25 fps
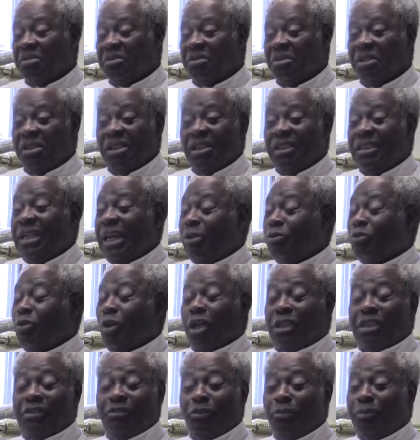They will
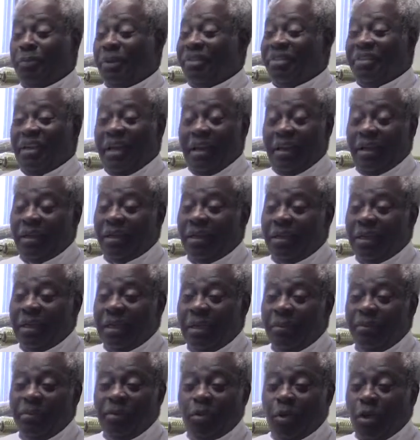not even be there,
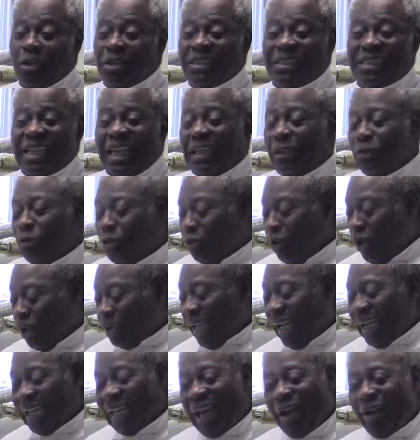because he said you will
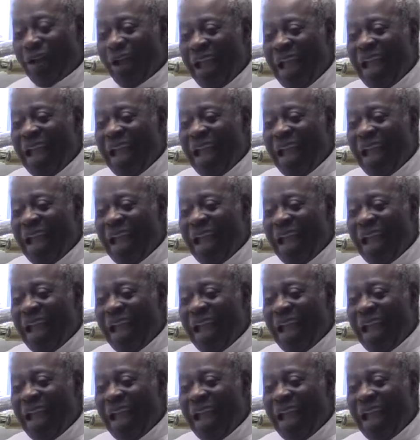not allow